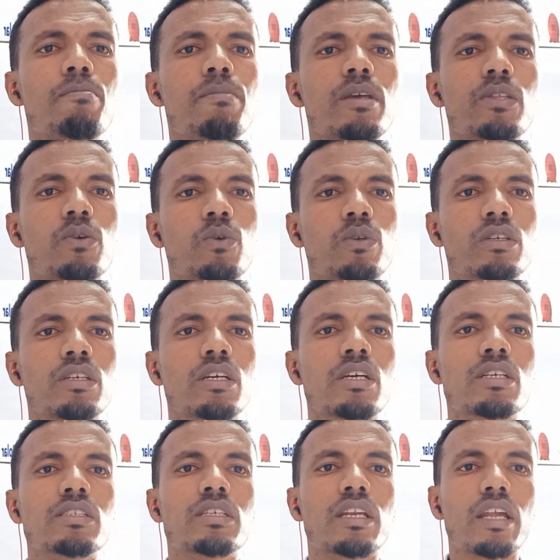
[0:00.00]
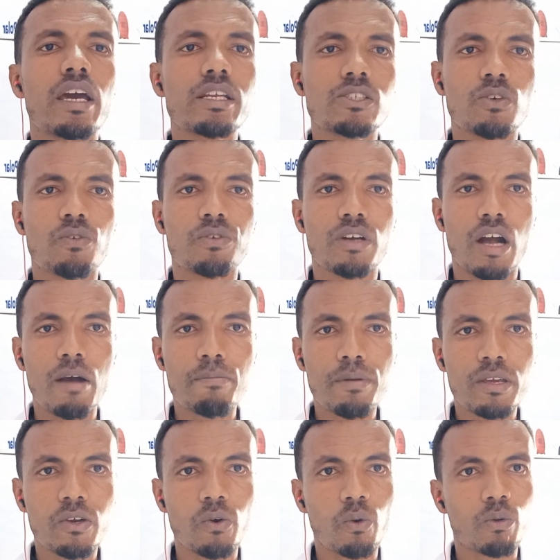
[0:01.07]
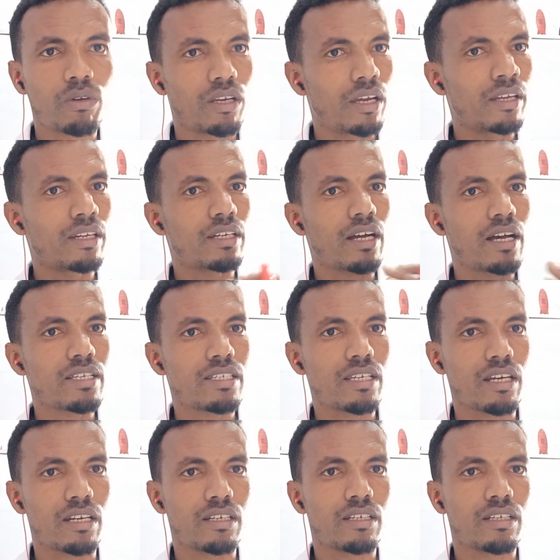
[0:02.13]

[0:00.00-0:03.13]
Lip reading: between the lines of Capricorn and Cancer.